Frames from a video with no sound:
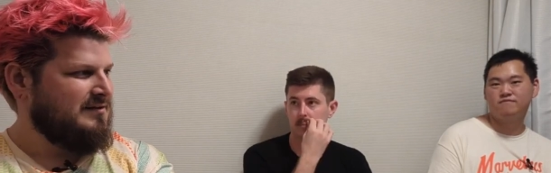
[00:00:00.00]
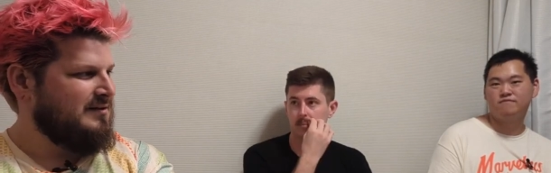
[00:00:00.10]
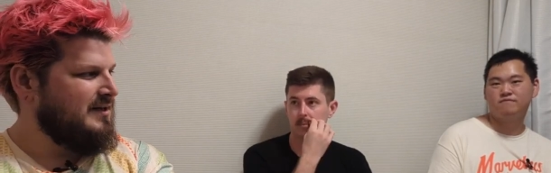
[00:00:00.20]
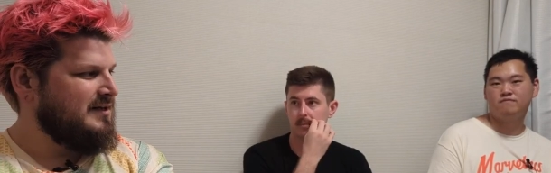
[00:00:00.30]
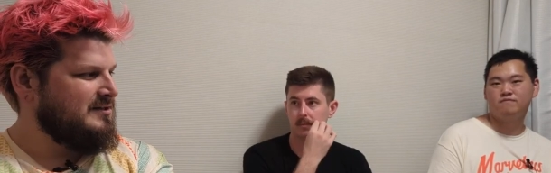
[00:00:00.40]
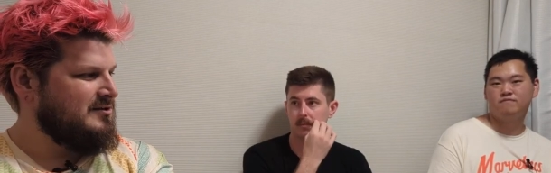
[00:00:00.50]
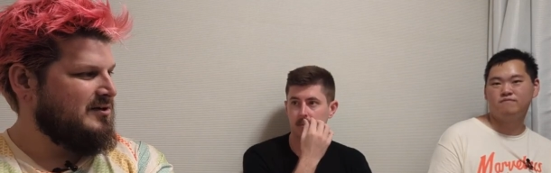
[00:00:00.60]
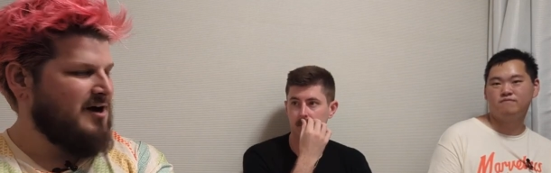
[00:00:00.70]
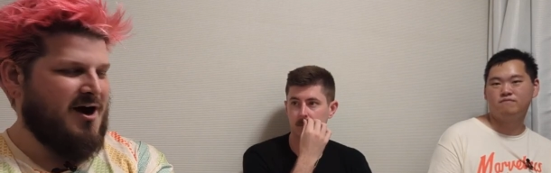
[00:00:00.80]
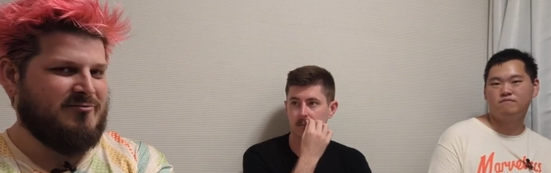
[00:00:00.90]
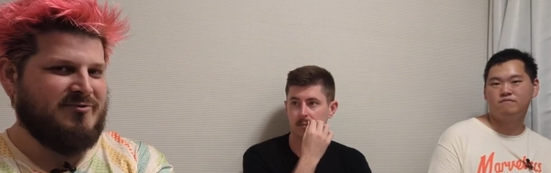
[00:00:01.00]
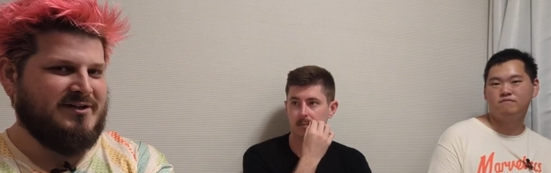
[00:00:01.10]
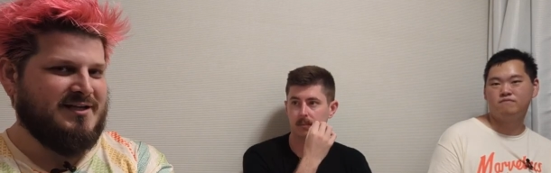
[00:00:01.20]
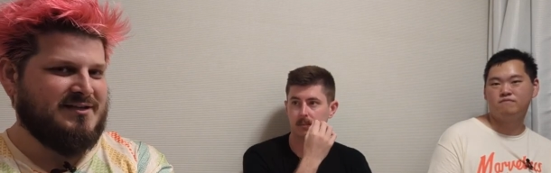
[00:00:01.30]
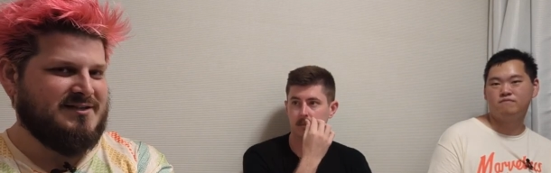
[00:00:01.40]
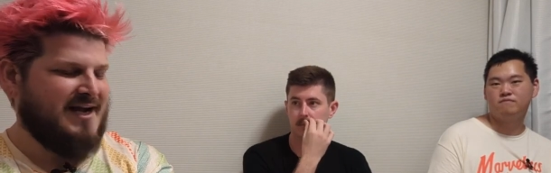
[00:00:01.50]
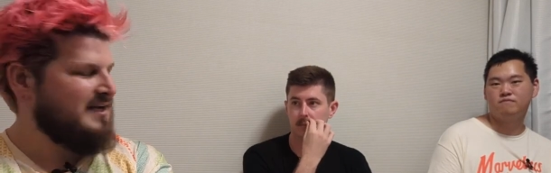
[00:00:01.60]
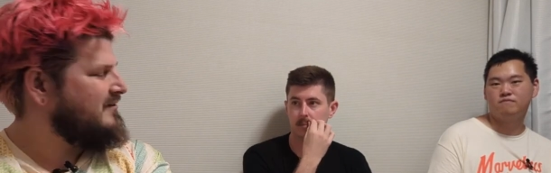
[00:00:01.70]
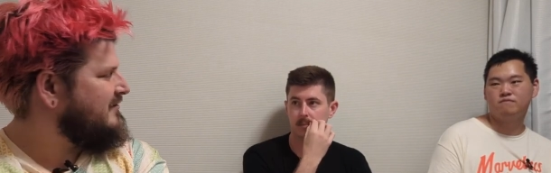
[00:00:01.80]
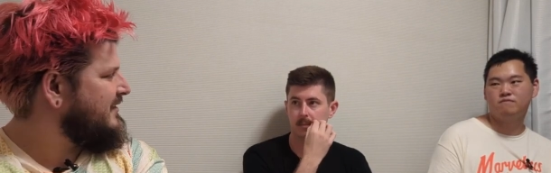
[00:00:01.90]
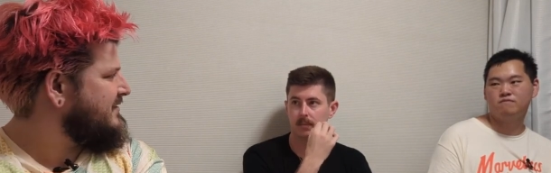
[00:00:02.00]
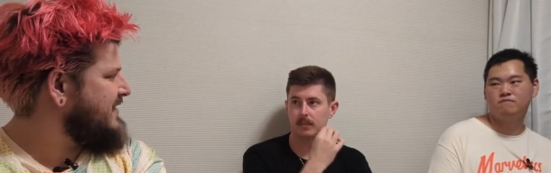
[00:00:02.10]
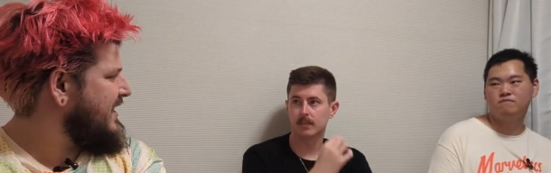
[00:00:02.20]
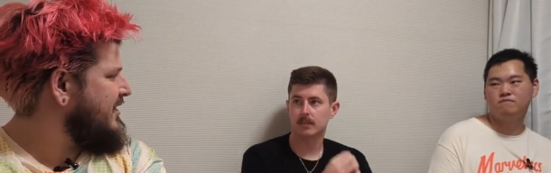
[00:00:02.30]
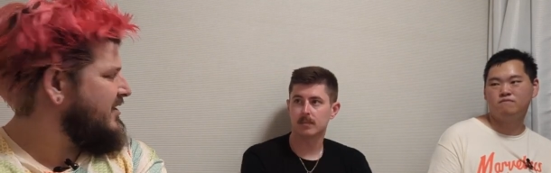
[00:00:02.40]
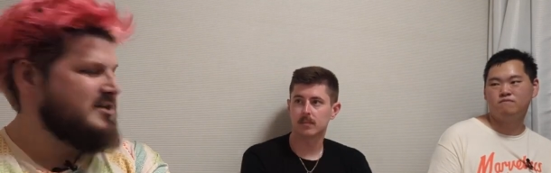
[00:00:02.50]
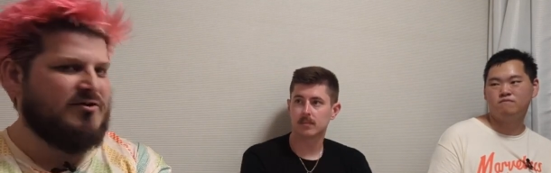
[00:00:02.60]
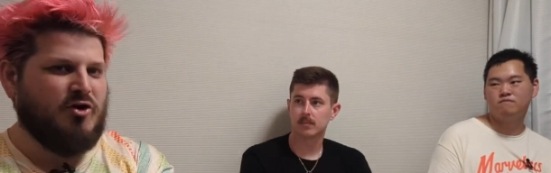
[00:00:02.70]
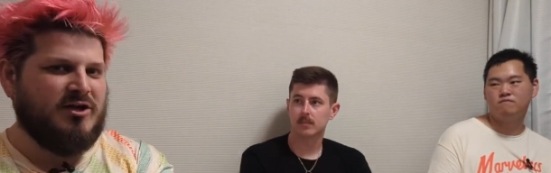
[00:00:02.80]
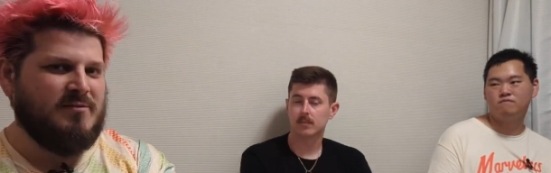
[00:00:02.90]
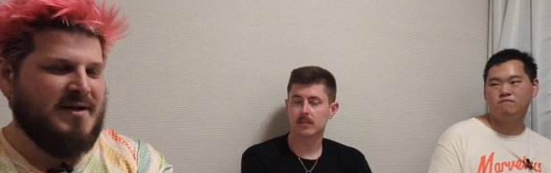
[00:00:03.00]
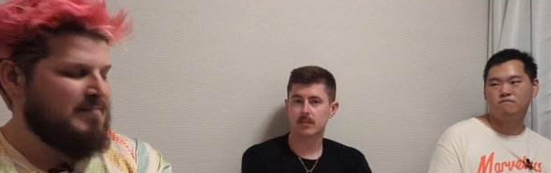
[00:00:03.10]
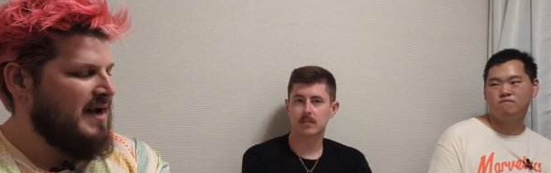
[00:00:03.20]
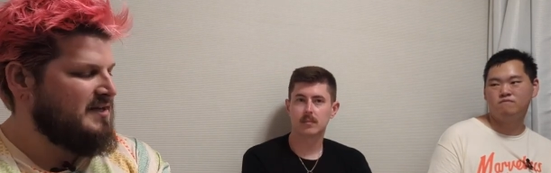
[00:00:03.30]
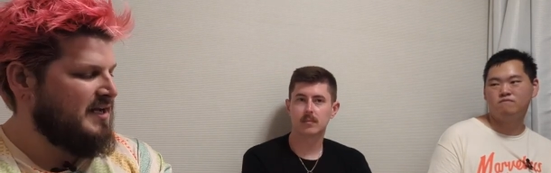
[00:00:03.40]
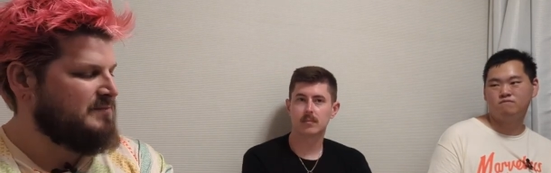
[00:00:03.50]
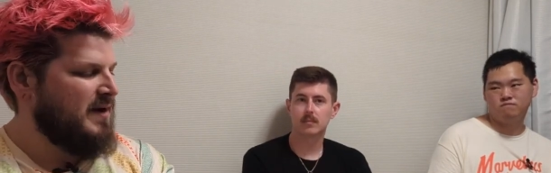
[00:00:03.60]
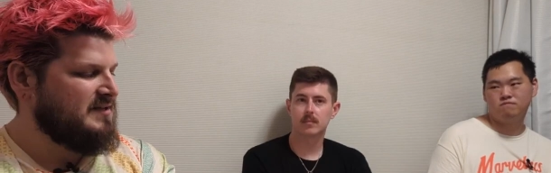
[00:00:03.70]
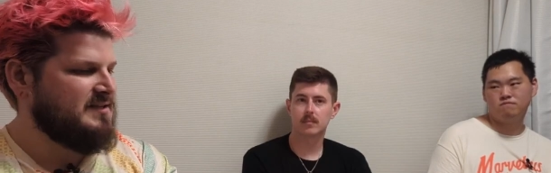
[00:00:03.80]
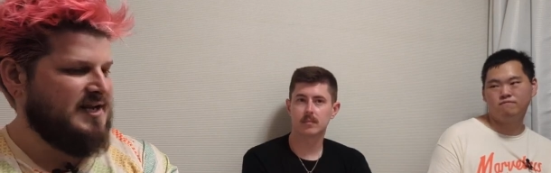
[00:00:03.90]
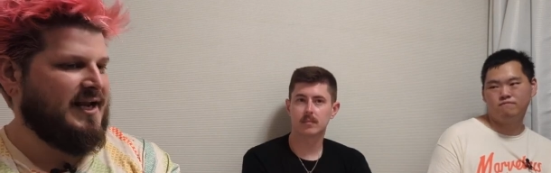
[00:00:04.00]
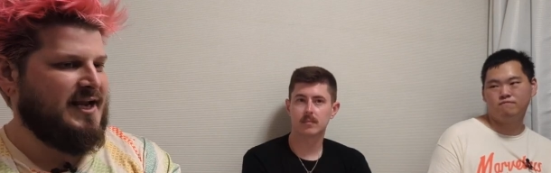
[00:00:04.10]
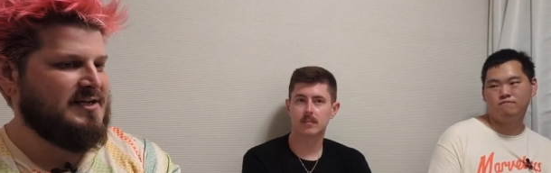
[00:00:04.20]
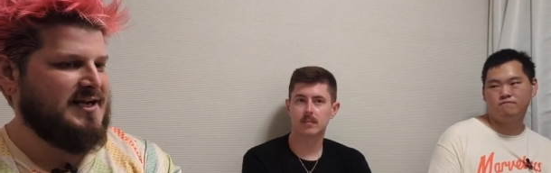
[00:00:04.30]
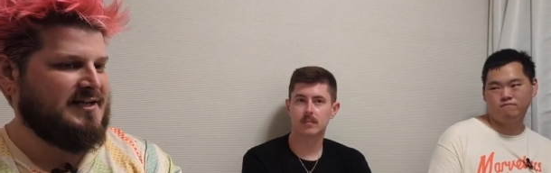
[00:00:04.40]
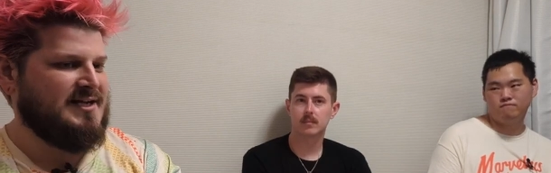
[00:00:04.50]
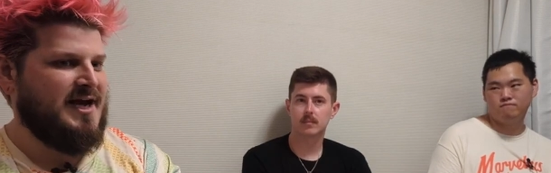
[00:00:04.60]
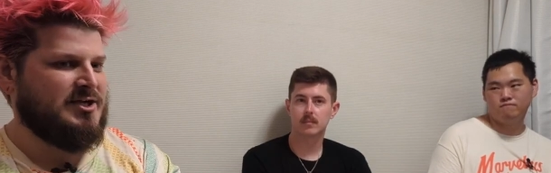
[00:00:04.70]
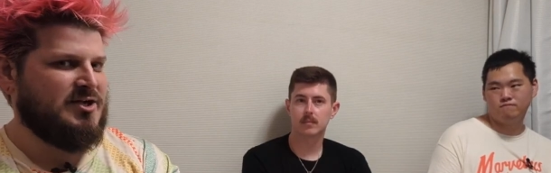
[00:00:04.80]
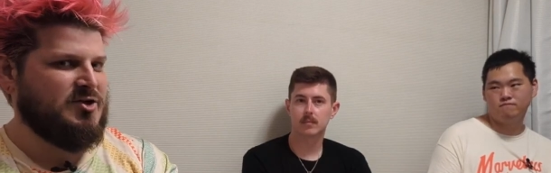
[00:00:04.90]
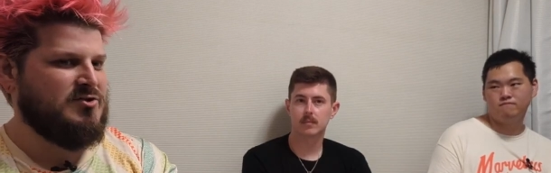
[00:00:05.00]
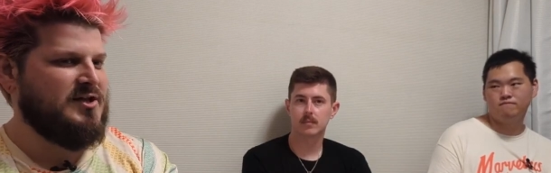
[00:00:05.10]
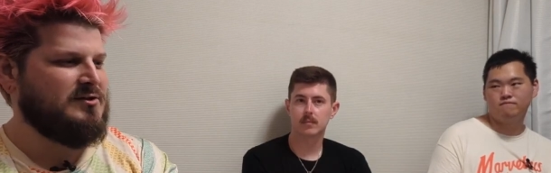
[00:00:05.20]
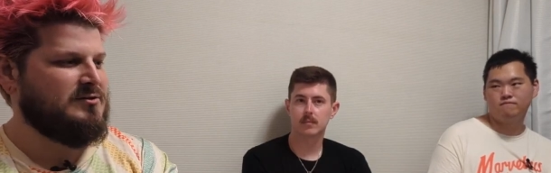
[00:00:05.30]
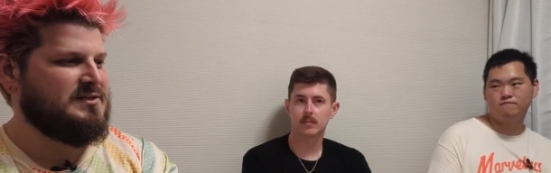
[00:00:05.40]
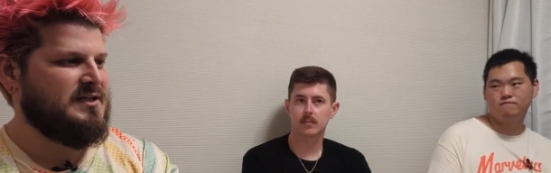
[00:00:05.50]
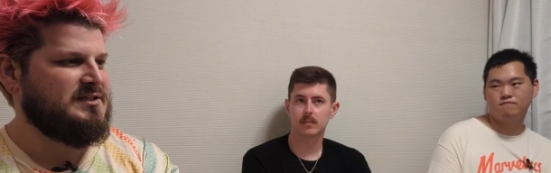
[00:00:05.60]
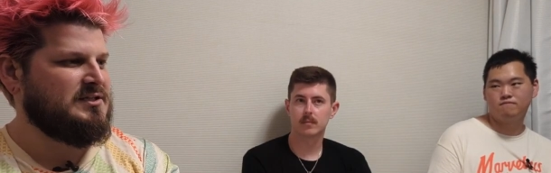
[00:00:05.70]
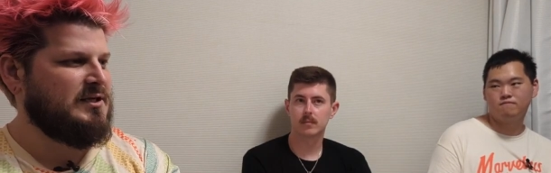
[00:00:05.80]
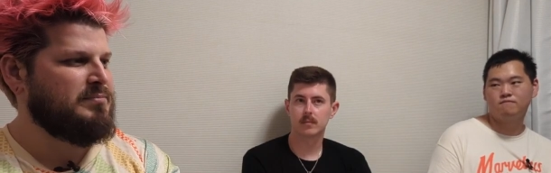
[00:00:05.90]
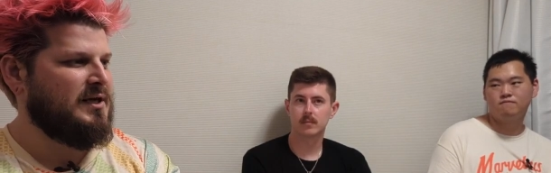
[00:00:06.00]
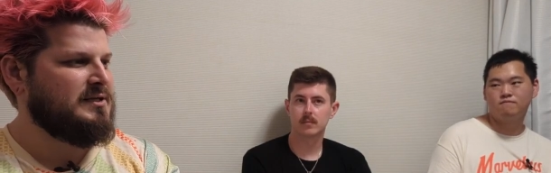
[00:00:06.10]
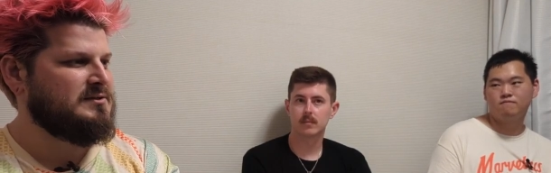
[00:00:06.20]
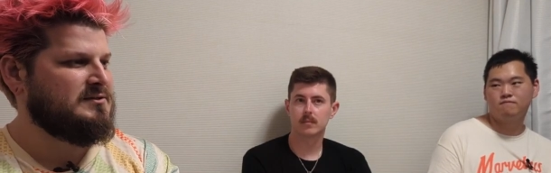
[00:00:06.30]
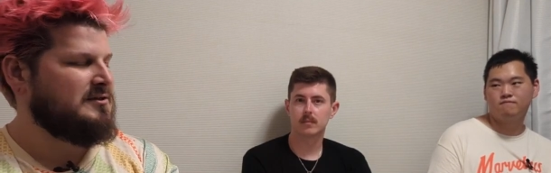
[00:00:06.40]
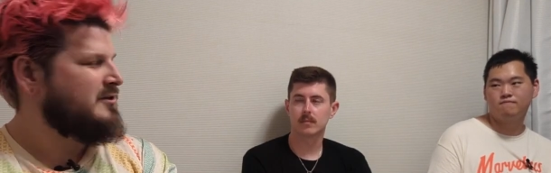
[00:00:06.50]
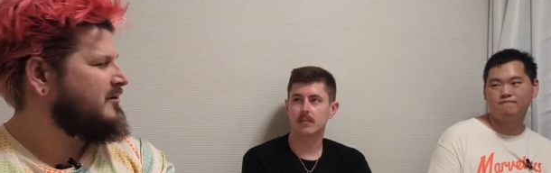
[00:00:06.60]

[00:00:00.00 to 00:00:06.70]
Speaker 1: it, you can't really take it down, and you've got to commit main deck space to taking a deck down. And I don't think a lot of TCG players